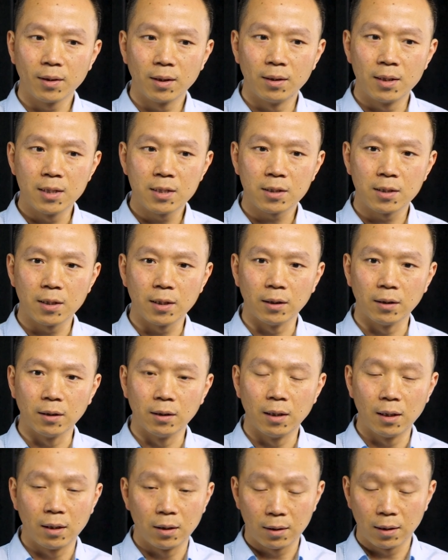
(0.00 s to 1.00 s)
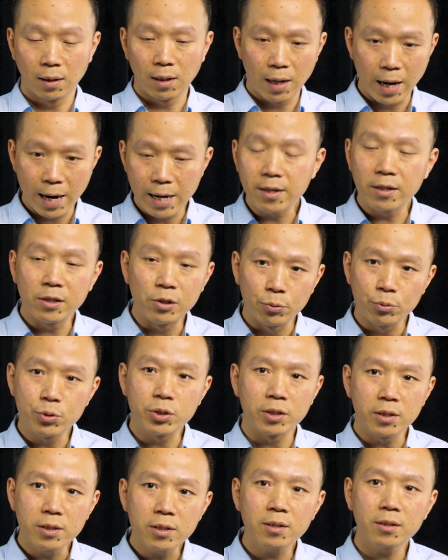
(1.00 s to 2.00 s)
let's say end
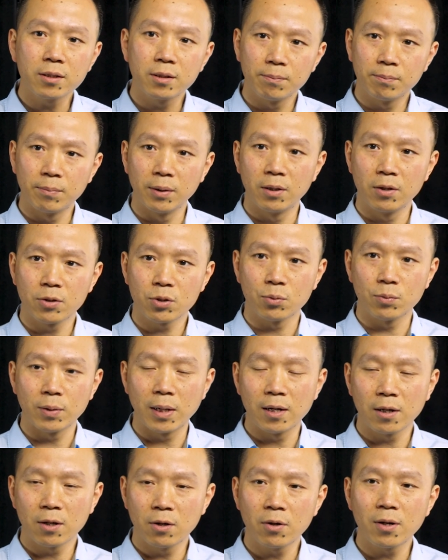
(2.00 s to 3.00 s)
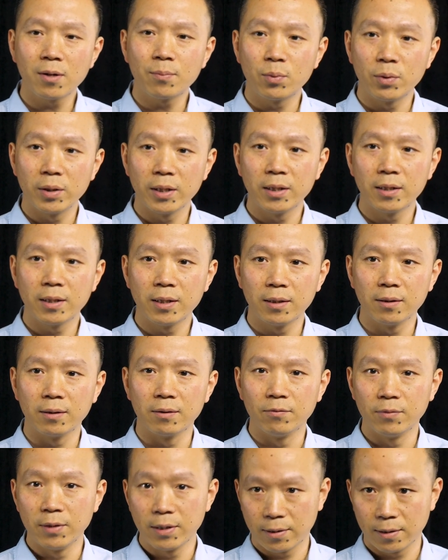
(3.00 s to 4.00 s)
users, because we are collaborating
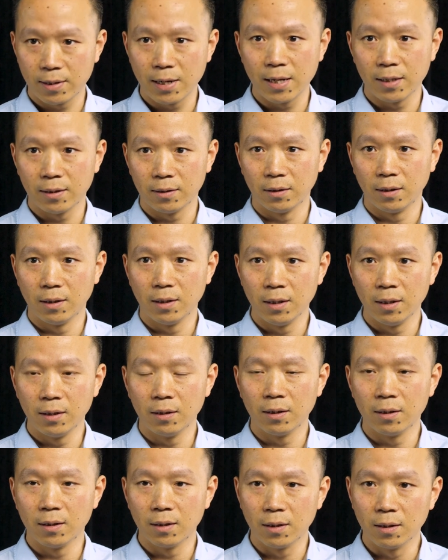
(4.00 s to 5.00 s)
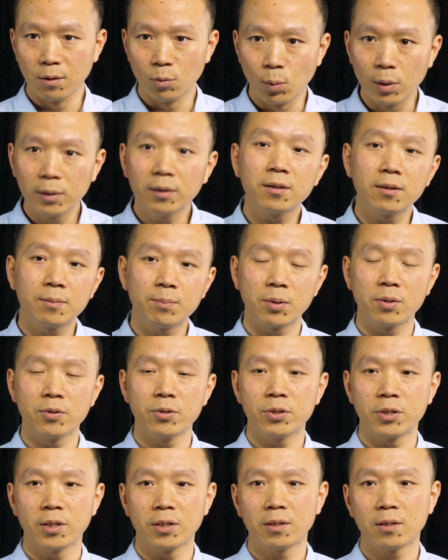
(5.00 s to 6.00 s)
with them in a Wonder
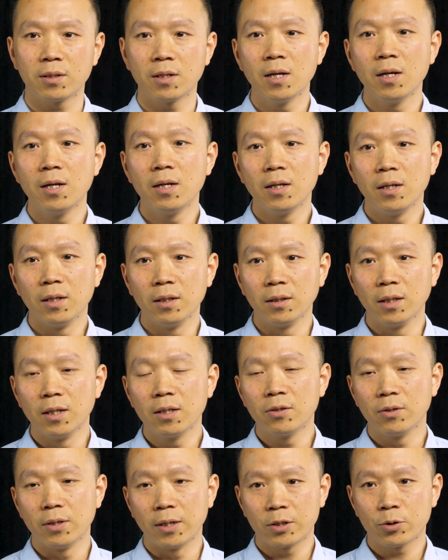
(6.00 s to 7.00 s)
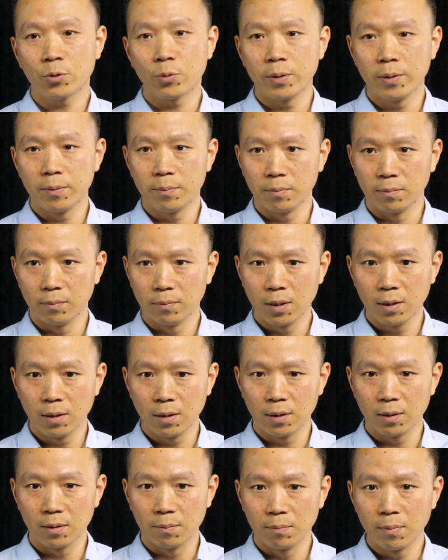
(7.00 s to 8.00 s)
project, in Eco Extreme
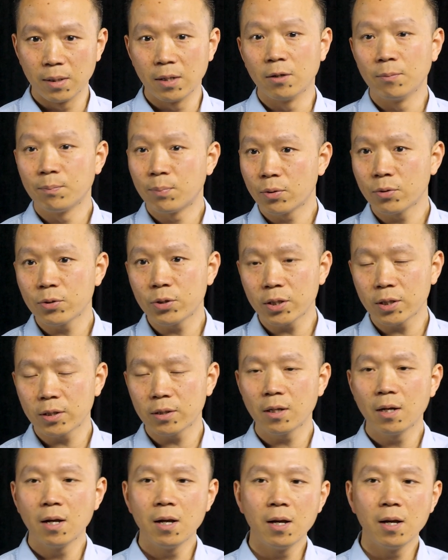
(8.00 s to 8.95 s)
Mail project.